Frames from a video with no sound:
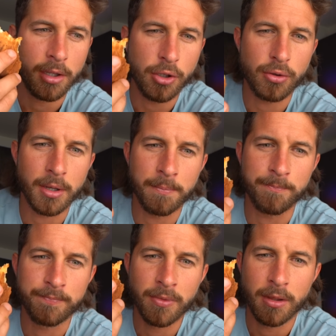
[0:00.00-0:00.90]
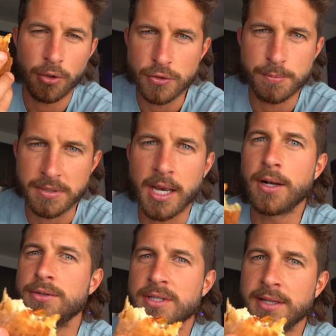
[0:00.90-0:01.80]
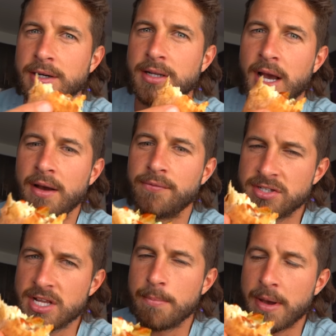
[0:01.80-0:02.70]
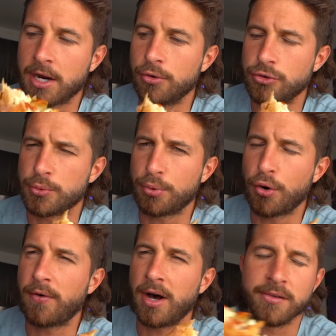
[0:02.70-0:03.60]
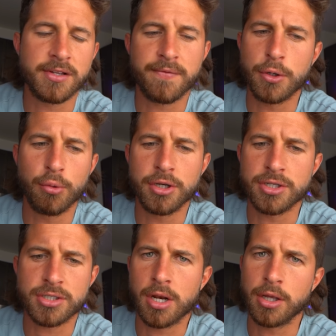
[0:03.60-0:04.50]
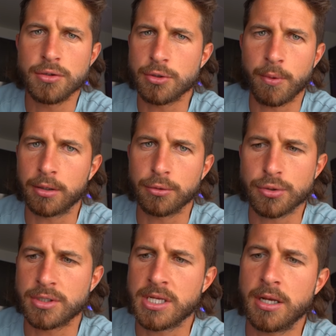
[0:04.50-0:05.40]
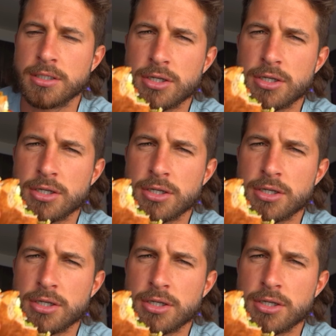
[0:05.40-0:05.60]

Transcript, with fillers: you can use potatoes in there to have the same macronutrient profile as if you were just gonna use a regular tortilla.